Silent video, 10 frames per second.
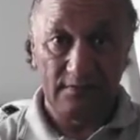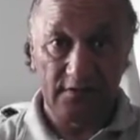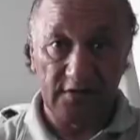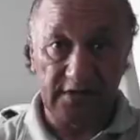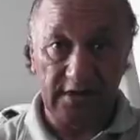
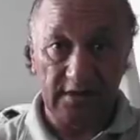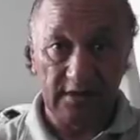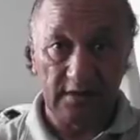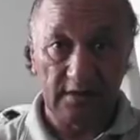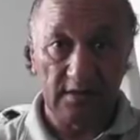You see?
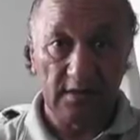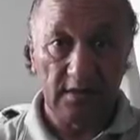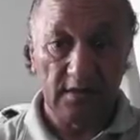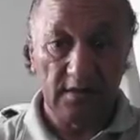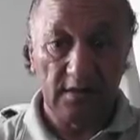
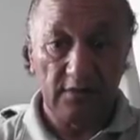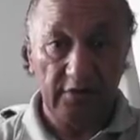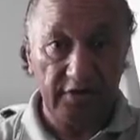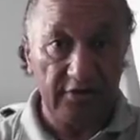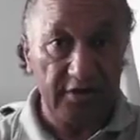
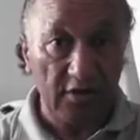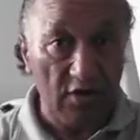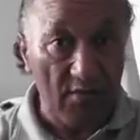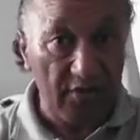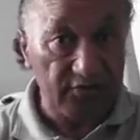When you're in a
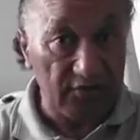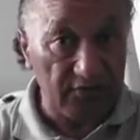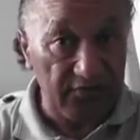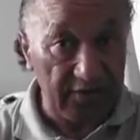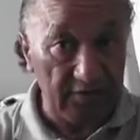
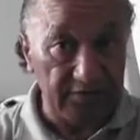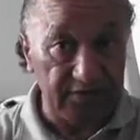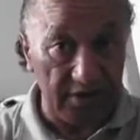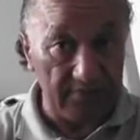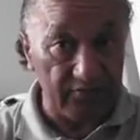commercial field,
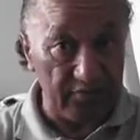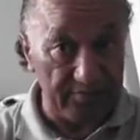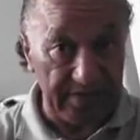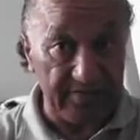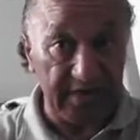Jim, you
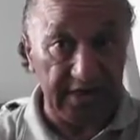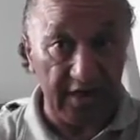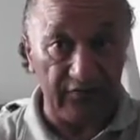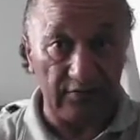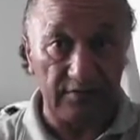better be
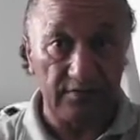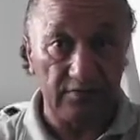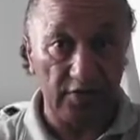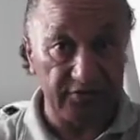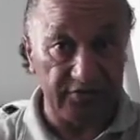careful
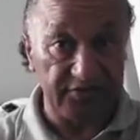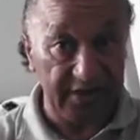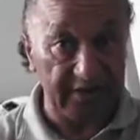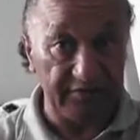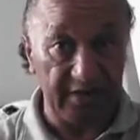what you
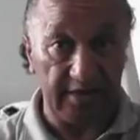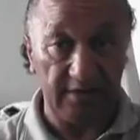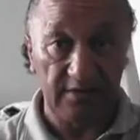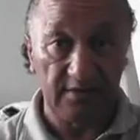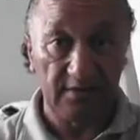say to me
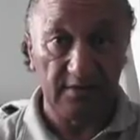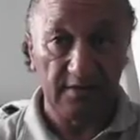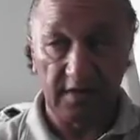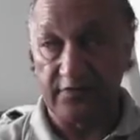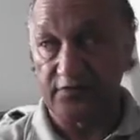
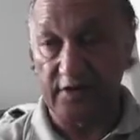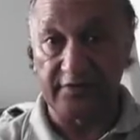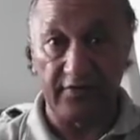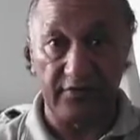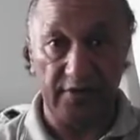in front
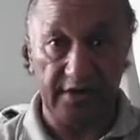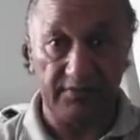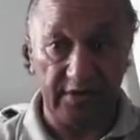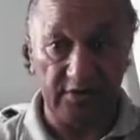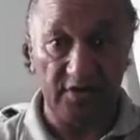of everybody,
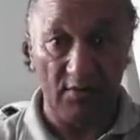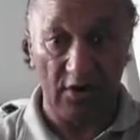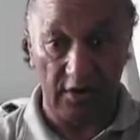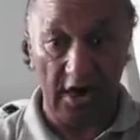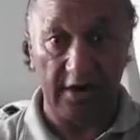because I'm
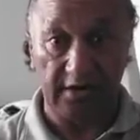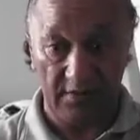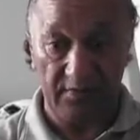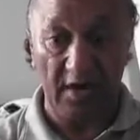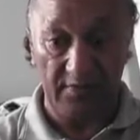online.
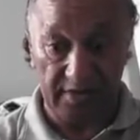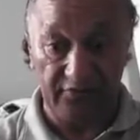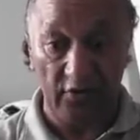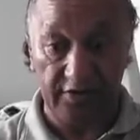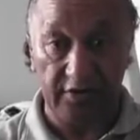I'm in
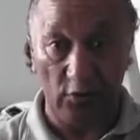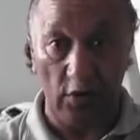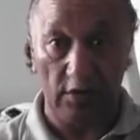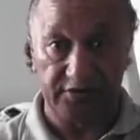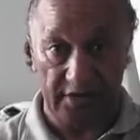front of the
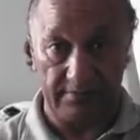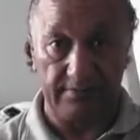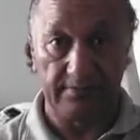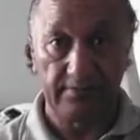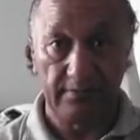world, Jim,
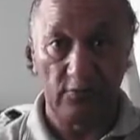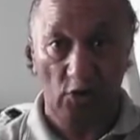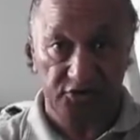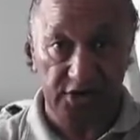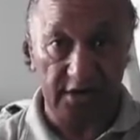
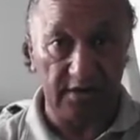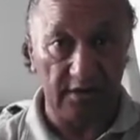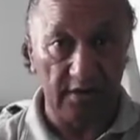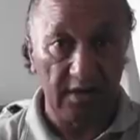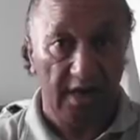watching
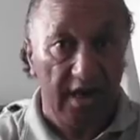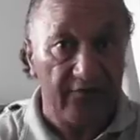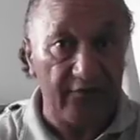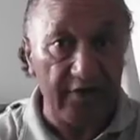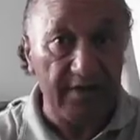
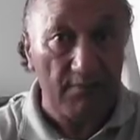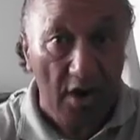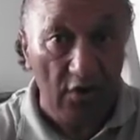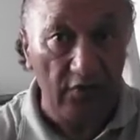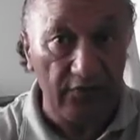every
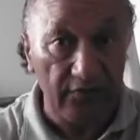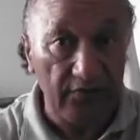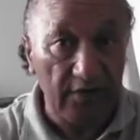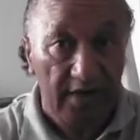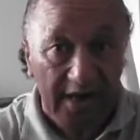move
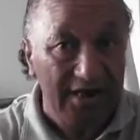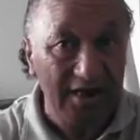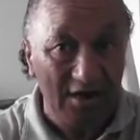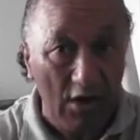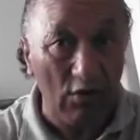
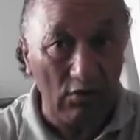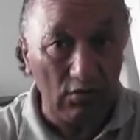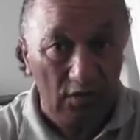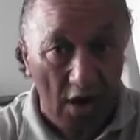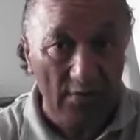any old
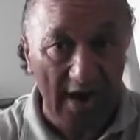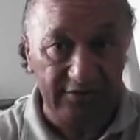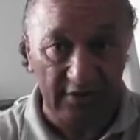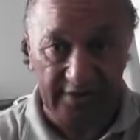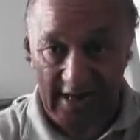
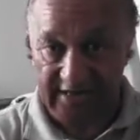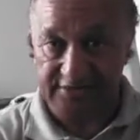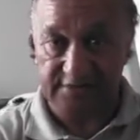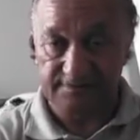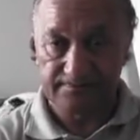kaumātua does.